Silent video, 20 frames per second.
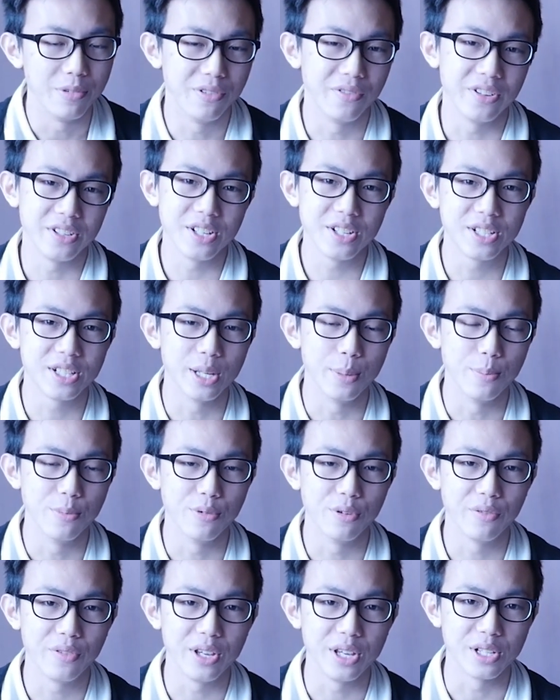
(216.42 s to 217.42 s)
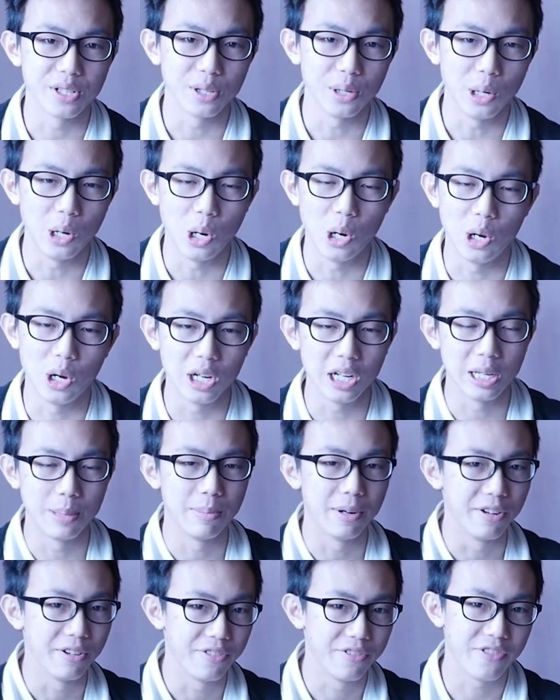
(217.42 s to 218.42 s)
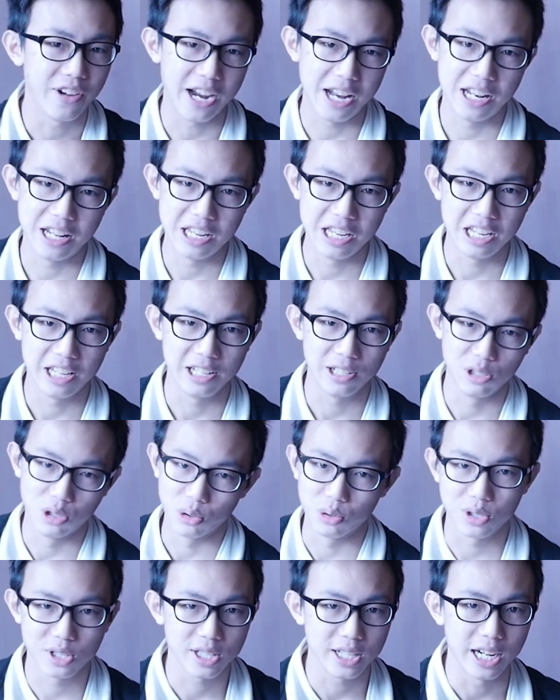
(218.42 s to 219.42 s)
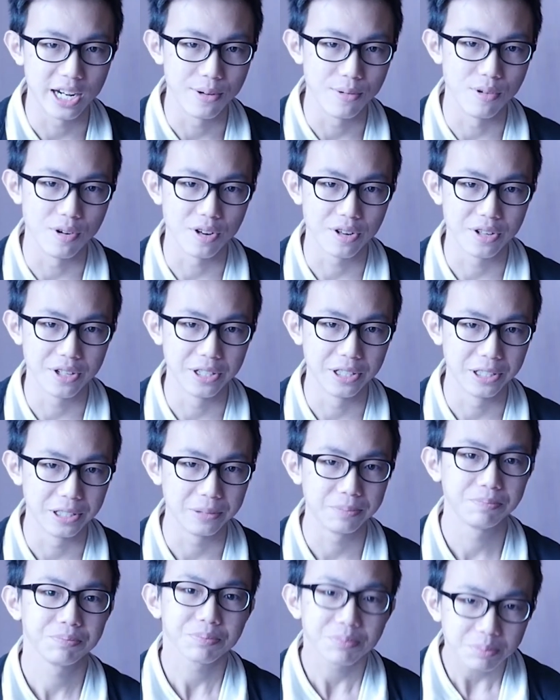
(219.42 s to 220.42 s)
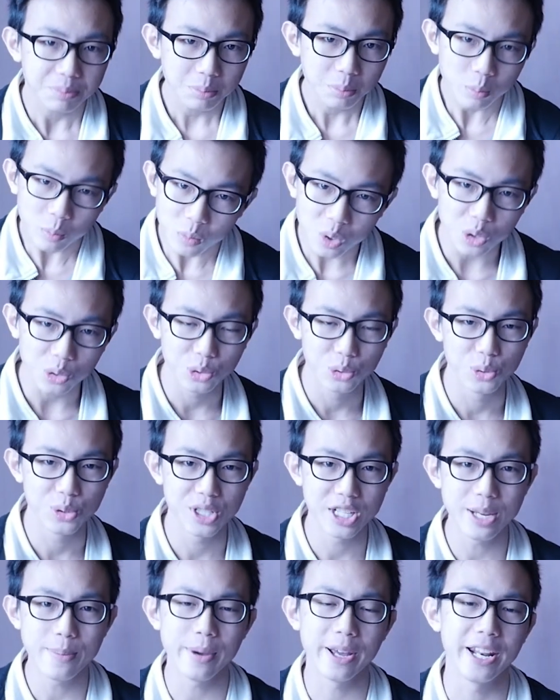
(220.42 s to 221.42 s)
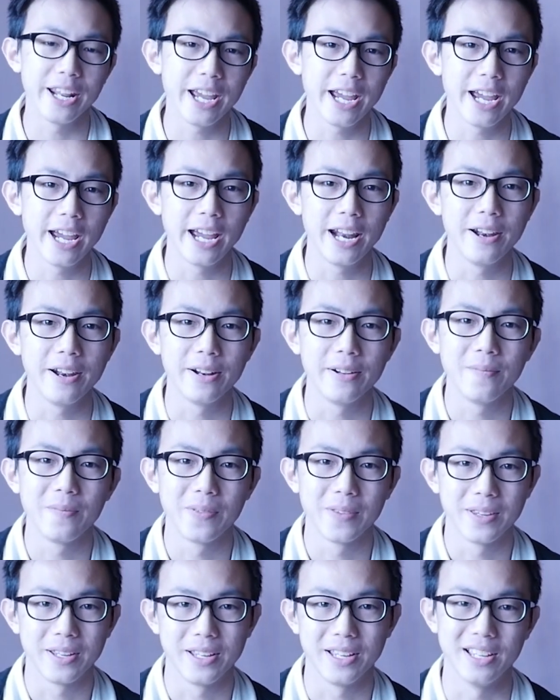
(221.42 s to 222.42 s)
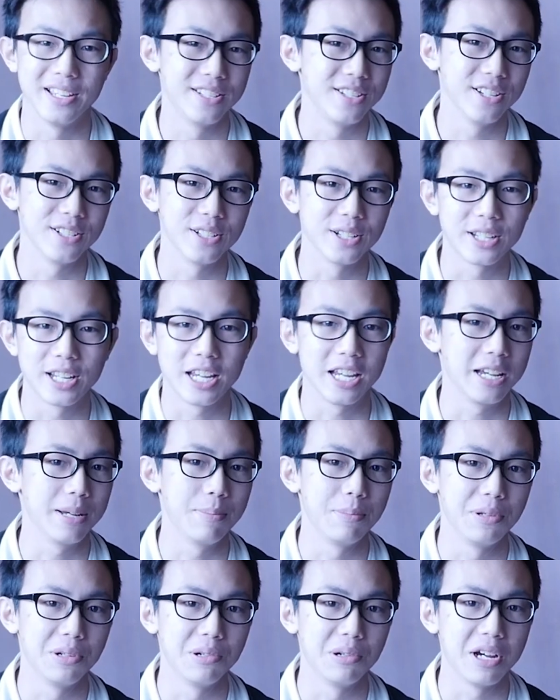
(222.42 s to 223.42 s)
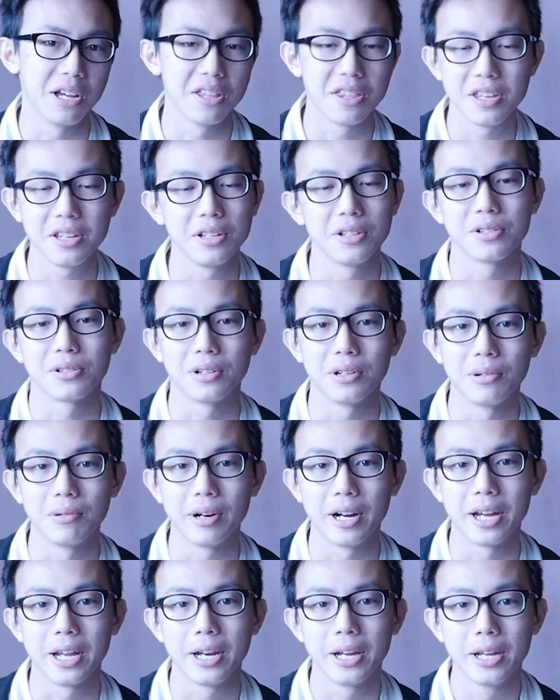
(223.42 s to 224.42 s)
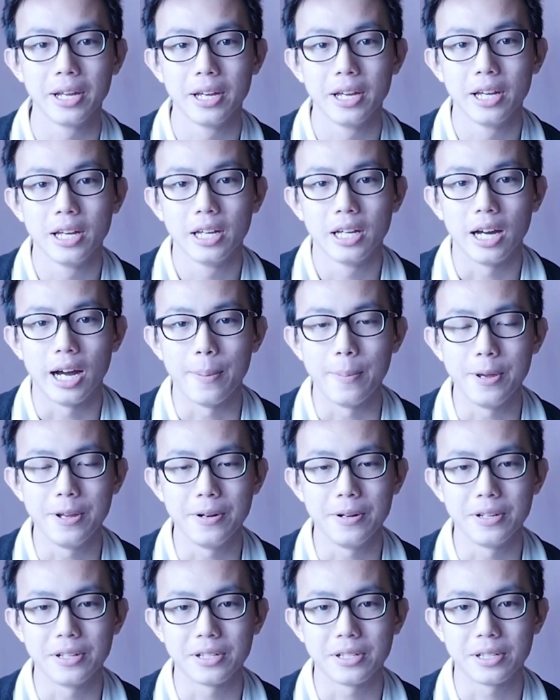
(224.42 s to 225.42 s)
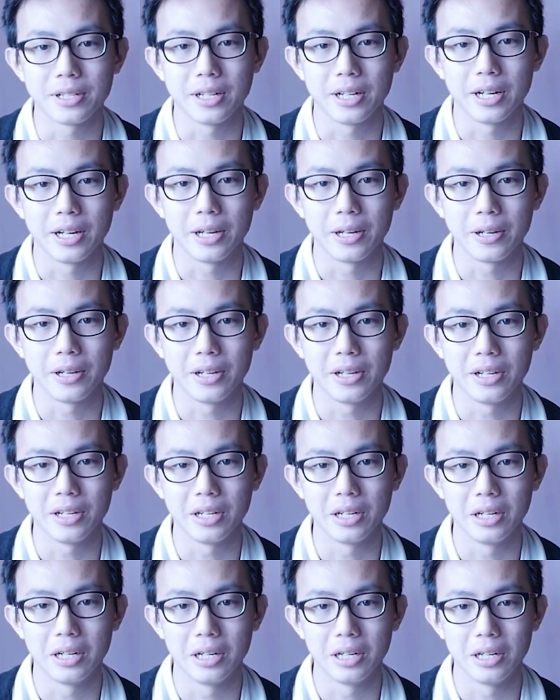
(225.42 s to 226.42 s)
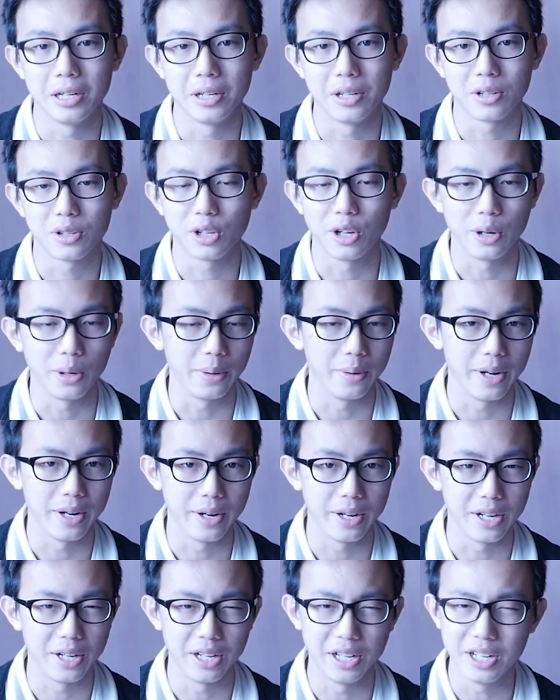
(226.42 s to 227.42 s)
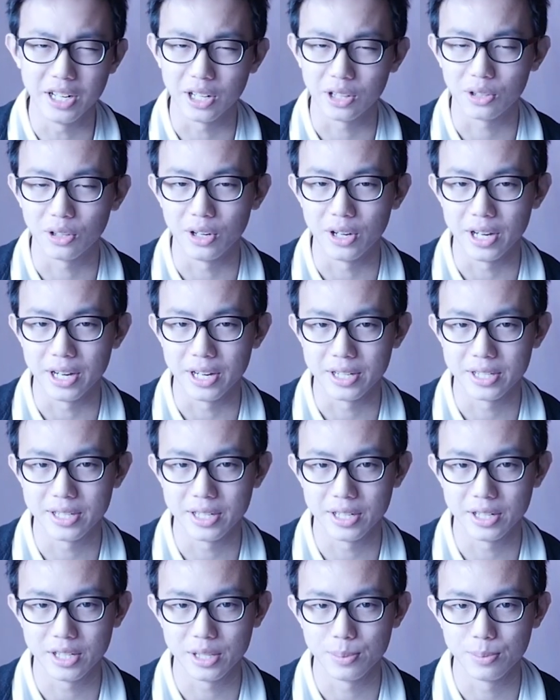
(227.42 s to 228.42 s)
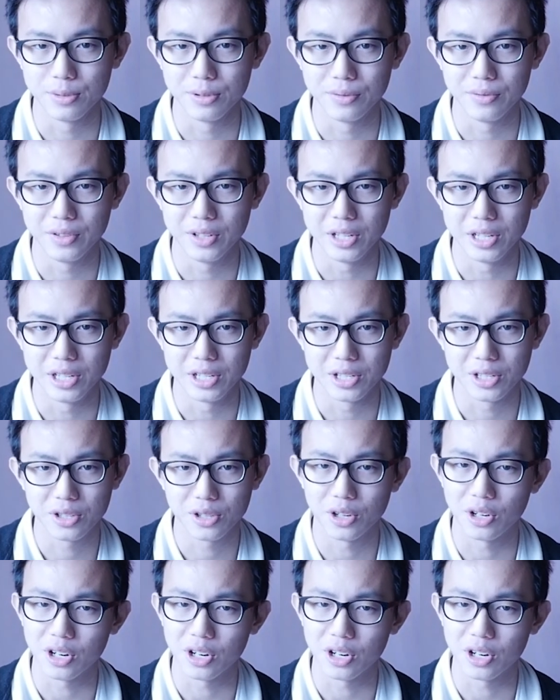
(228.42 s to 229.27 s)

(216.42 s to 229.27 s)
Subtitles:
Since the movie is all about finding Luke Skywalker, to see him at the end as just a cameo, I think it's alright. I mean, it's like earlier I thought I said this movie is